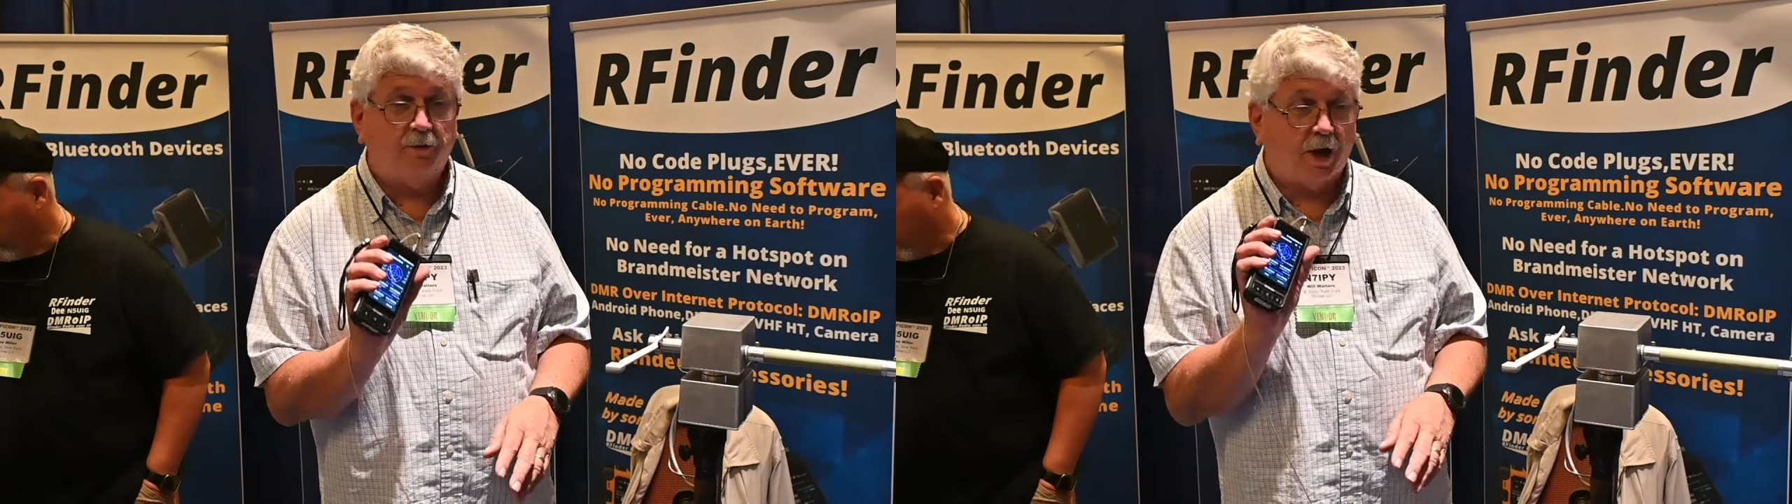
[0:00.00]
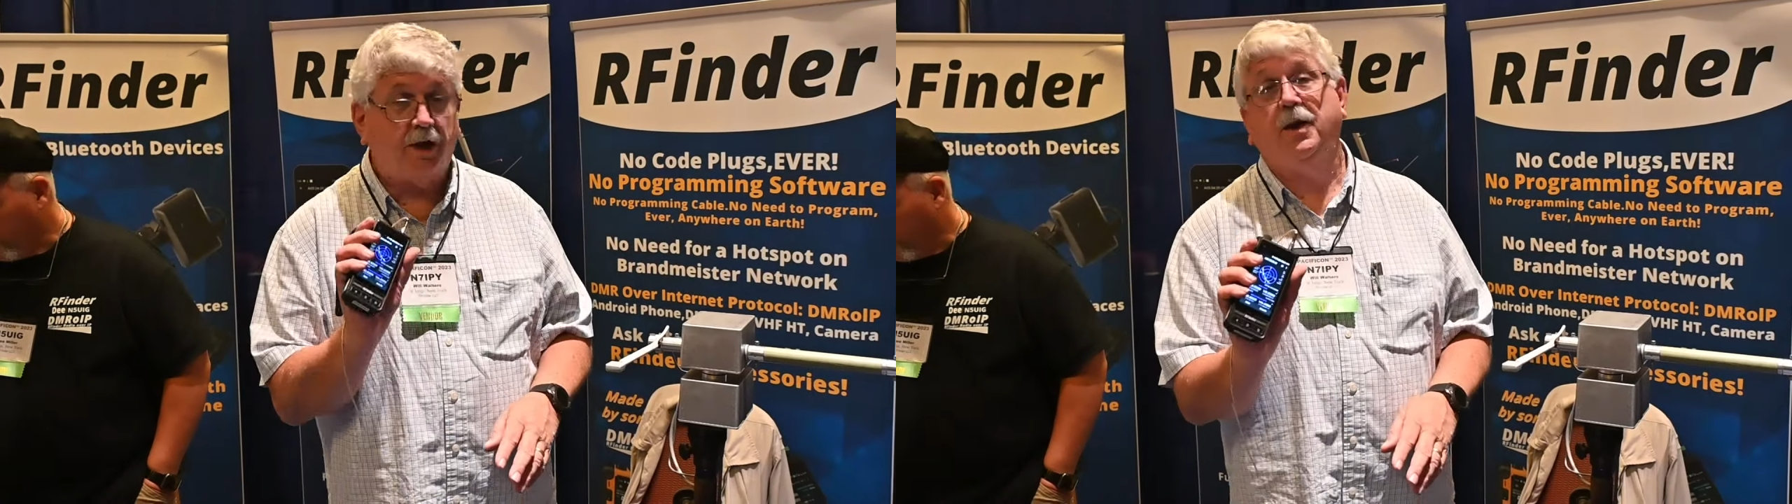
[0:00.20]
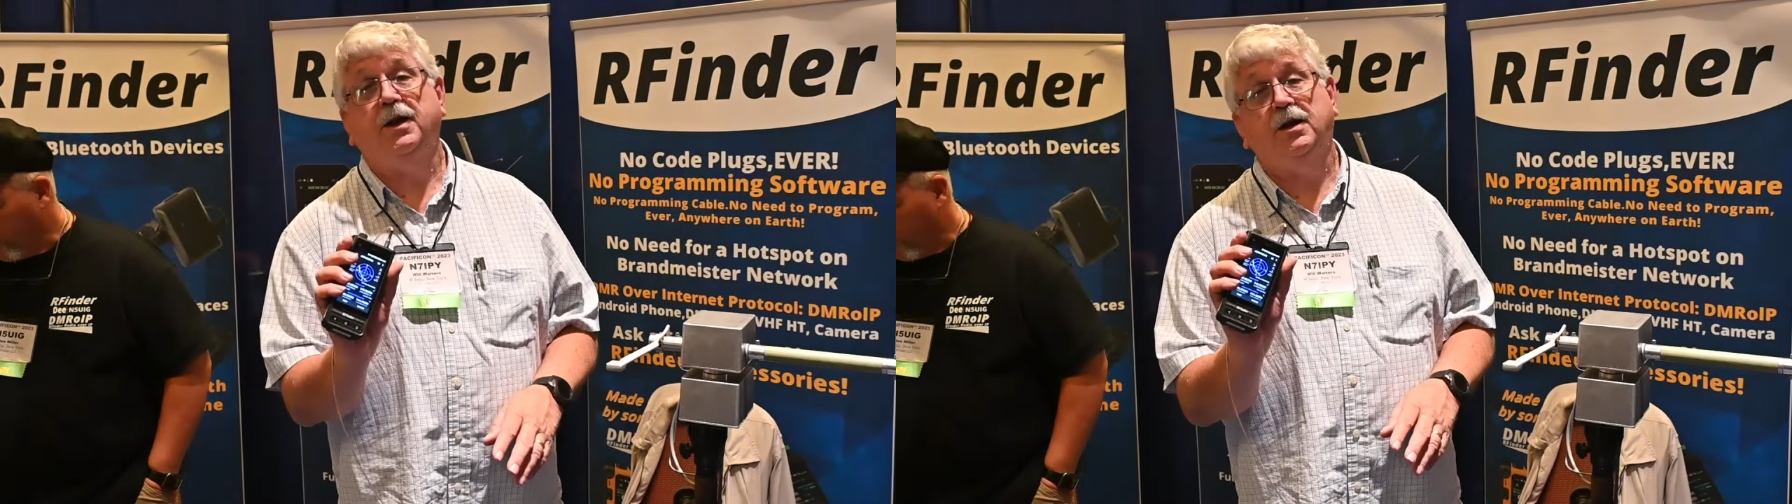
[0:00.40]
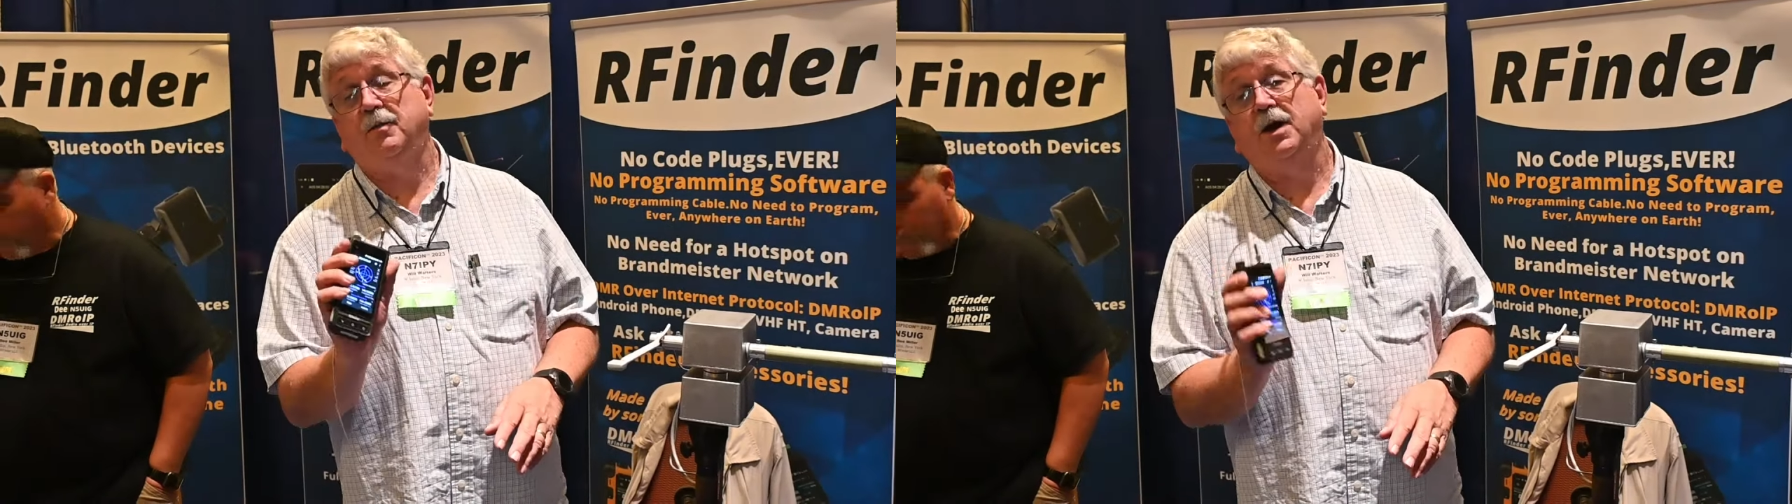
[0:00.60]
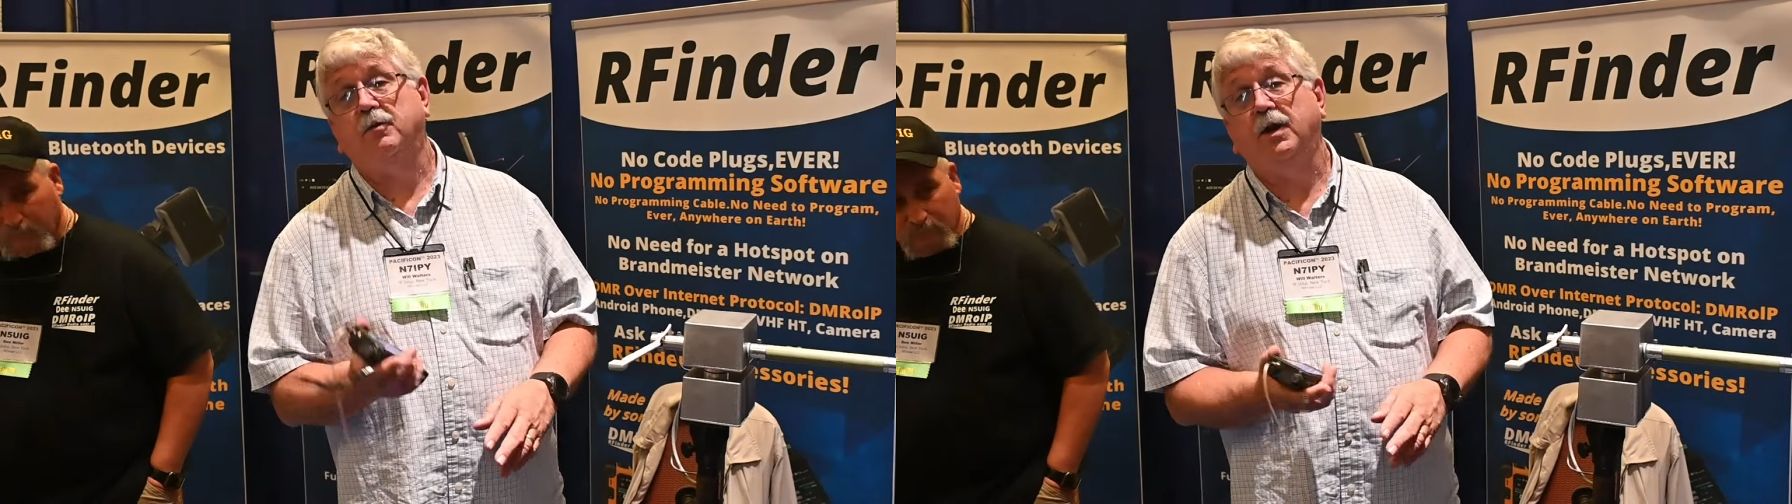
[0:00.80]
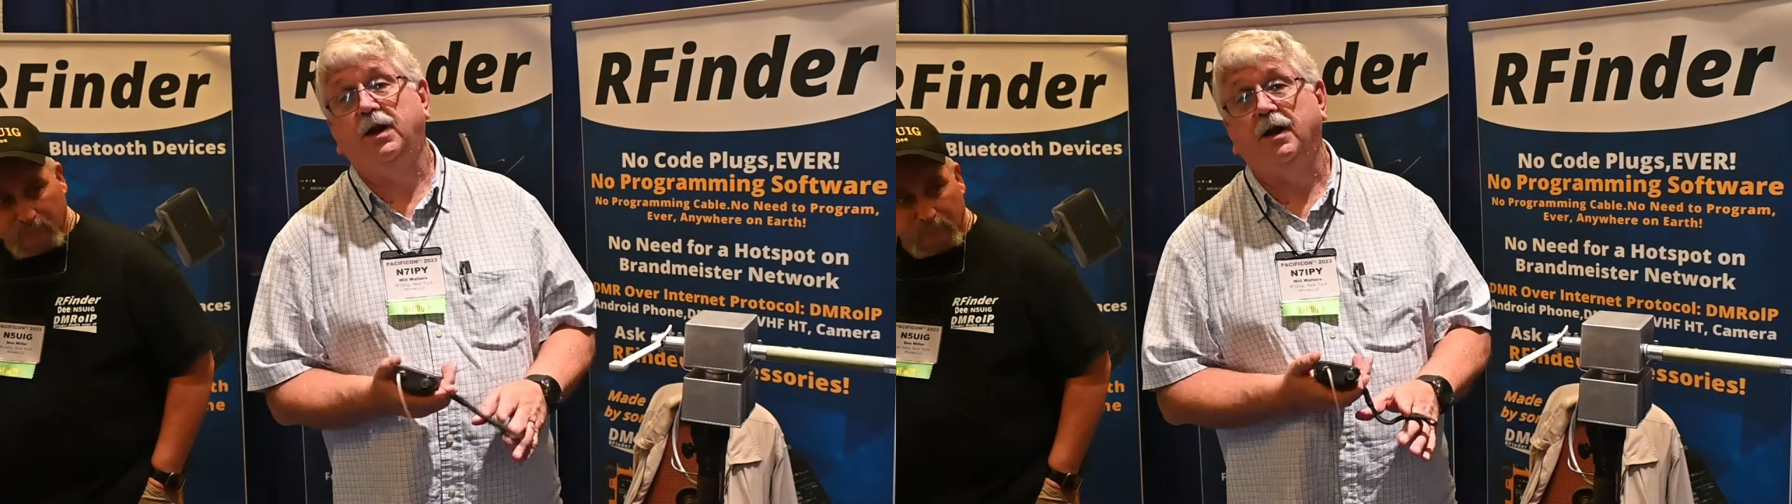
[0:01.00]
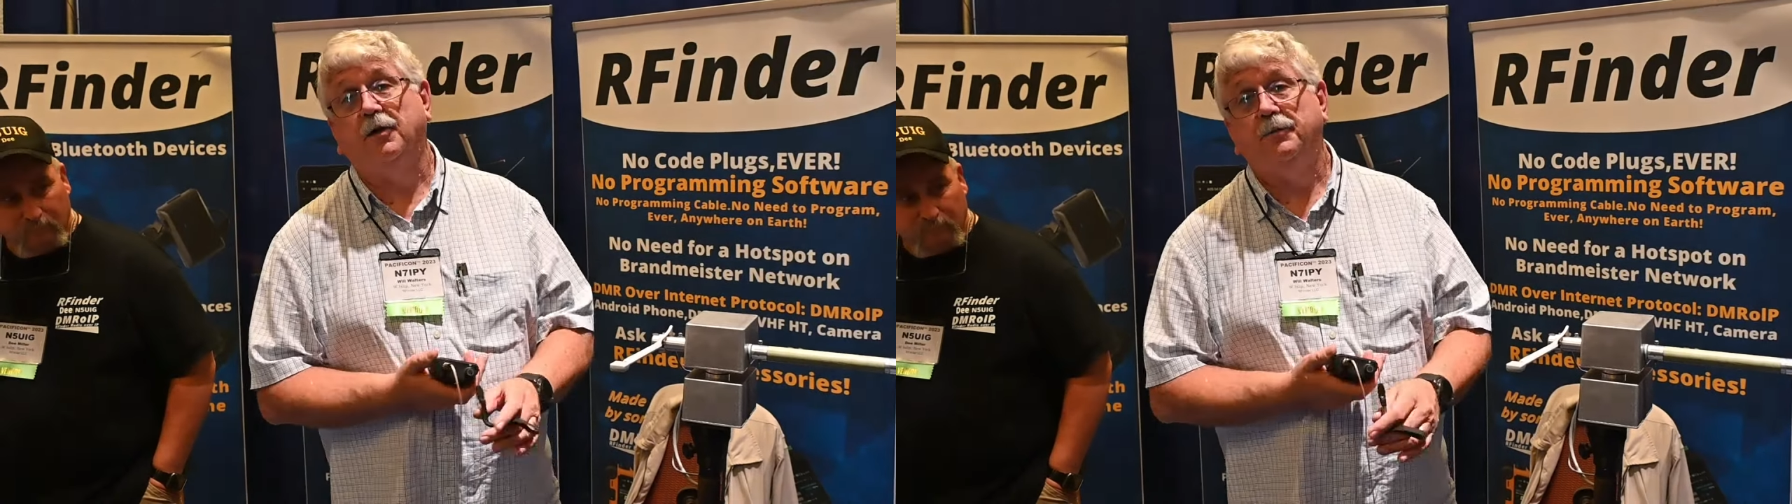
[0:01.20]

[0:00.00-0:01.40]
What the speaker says: automatically by the radio.